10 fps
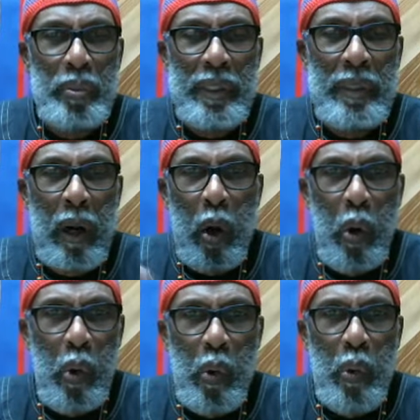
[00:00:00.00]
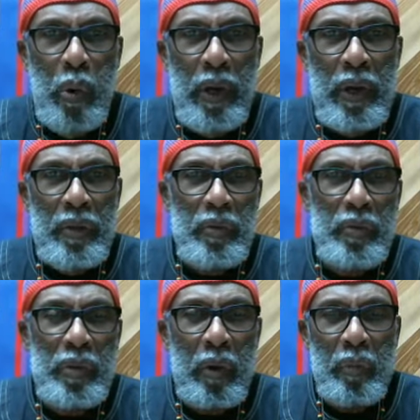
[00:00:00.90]
putting a hole
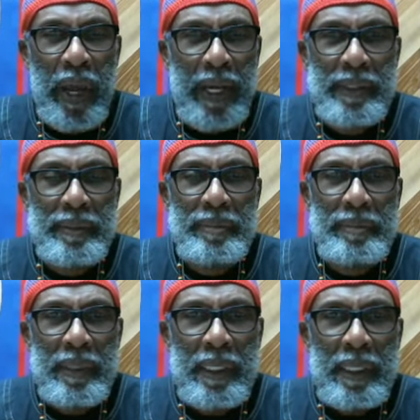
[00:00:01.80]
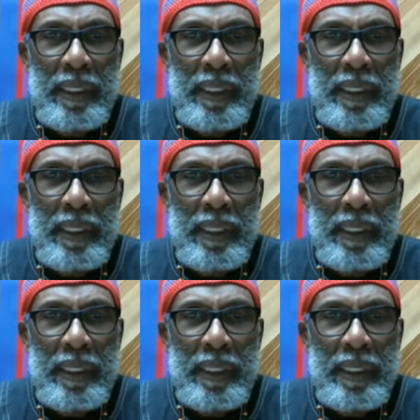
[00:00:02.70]
through your rectum.